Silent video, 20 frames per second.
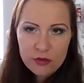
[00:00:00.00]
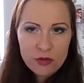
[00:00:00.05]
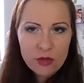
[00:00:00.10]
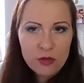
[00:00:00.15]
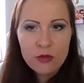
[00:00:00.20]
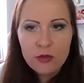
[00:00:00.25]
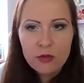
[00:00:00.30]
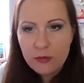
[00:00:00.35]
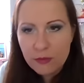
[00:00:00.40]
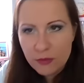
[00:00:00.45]

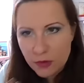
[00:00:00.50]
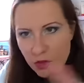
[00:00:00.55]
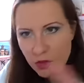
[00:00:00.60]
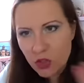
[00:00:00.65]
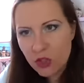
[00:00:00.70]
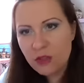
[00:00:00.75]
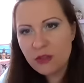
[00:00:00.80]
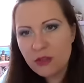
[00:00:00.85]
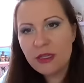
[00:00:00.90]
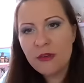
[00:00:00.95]
so
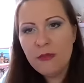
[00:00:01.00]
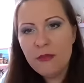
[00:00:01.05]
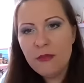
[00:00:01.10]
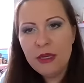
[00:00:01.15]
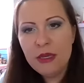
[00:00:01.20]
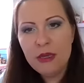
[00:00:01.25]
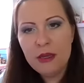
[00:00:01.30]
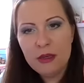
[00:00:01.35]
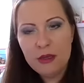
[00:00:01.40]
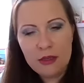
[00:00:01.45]
just
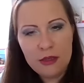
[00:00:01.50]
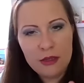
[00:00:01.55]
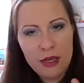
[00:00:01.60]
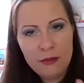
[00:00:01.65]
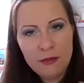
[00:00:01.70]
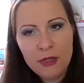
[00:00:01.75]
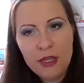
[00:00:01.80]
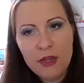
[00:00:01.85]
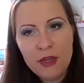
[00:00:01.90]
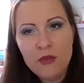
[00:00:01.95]

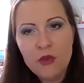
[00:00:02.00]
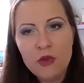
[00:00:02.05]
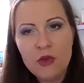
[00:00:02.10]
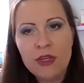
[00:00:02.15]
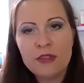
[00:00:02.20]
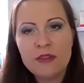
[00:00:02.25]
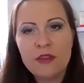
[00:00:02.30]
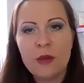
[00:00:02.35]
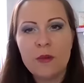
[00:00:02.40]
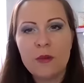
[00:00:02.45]
let me give you
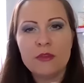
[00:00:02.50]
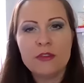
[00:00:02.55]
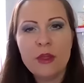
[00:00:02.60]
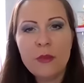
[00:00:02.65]
an example.